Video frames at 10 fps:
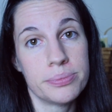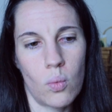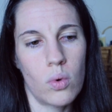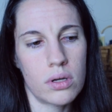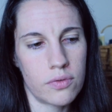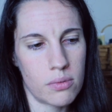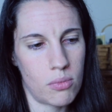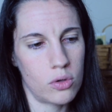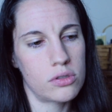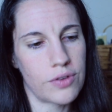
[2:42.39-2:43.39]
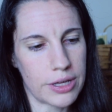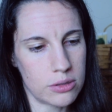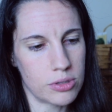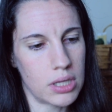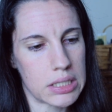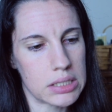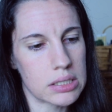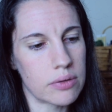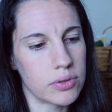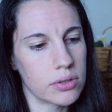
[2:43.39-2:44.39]
One of the most valuable
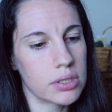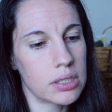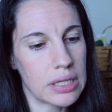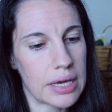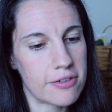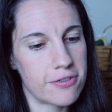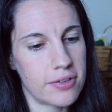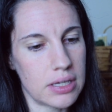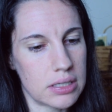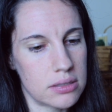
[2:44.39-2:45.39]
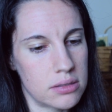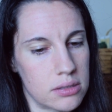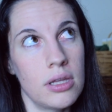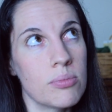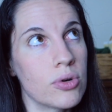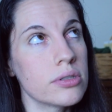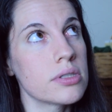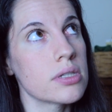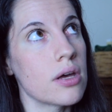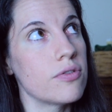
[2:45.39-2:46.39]
lessons I've learned in life is the
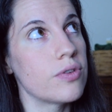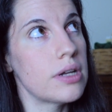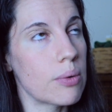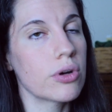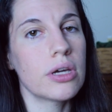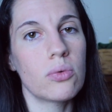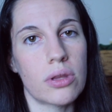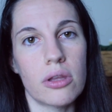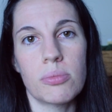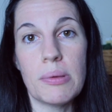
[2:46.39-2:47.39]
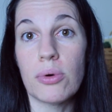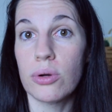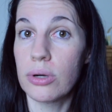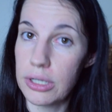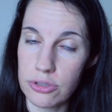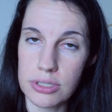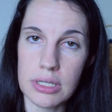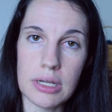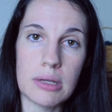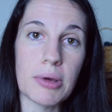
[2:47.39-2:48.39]
importance of networking with other people who are
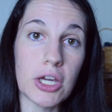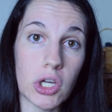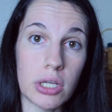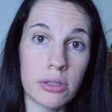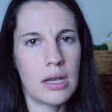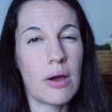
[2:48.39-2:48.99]
interested in my good.